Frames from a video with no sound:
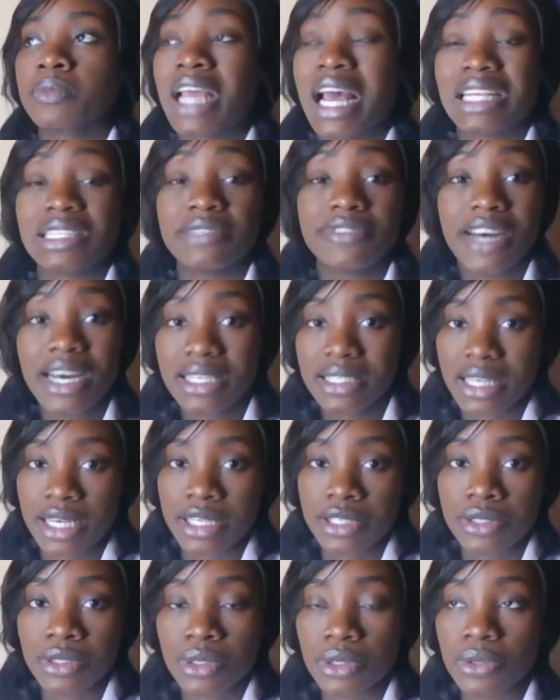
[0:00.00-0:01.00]
As far as I
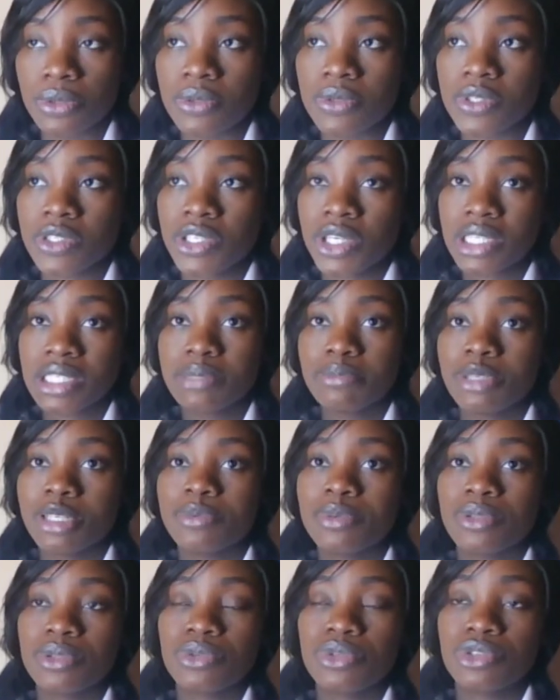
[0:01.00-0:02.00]
know, certain
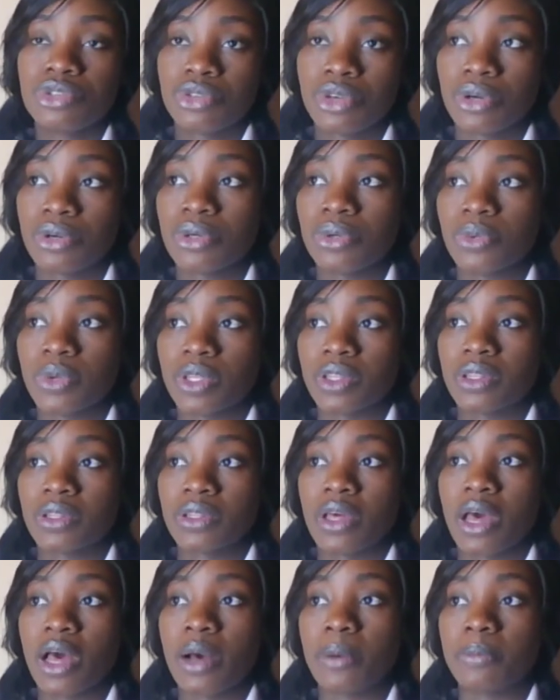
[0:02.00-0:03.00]
people who struggle with
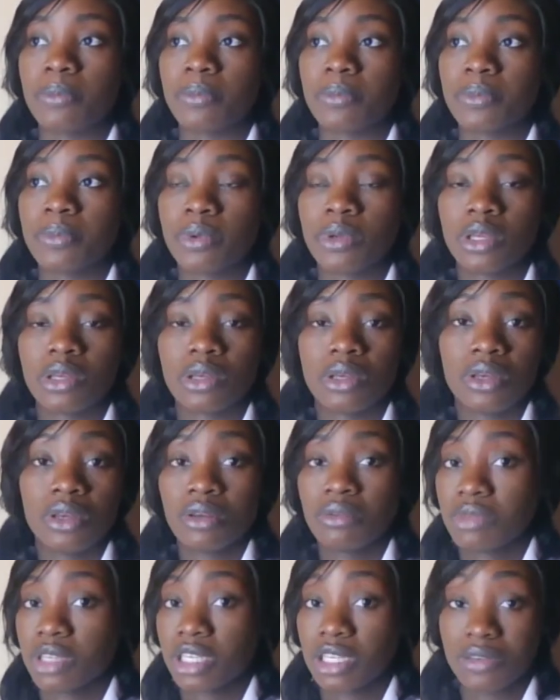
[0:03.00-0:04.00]

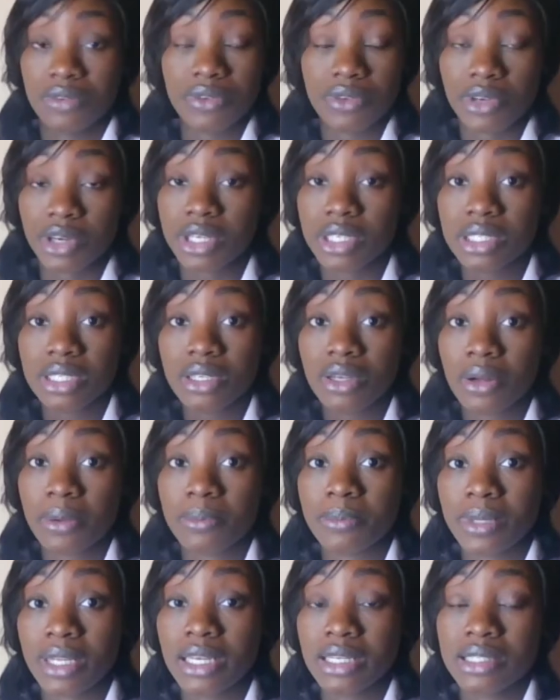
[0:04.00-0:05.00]
inferiority
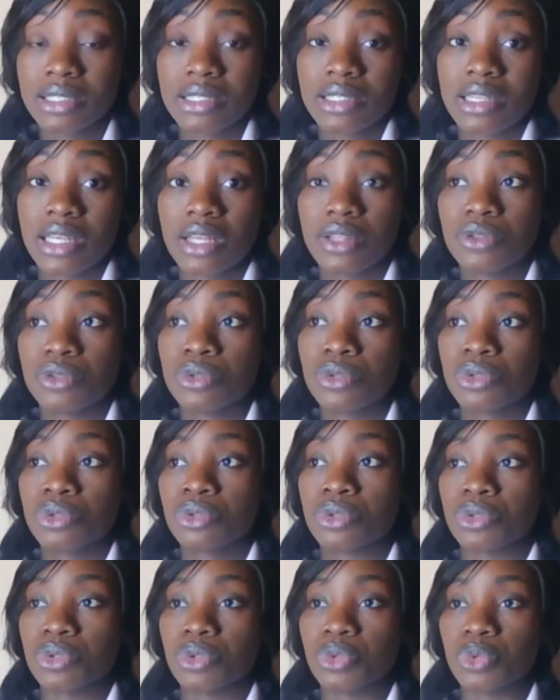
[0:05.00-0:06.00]
complex tend
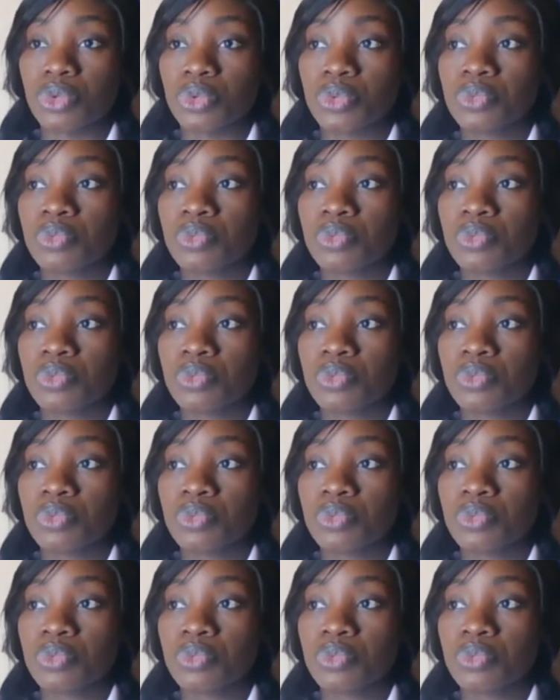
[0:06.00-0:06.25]
to